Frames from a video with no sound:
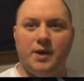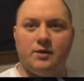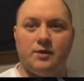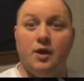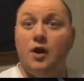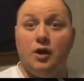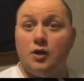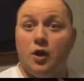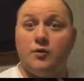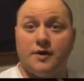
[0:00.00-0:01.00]
better,
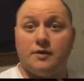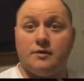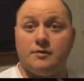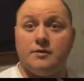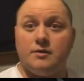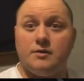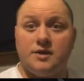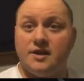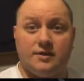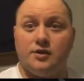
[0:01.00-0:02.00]
go there.
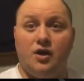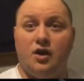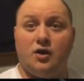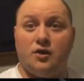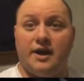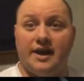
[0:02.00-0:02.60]
Get in the car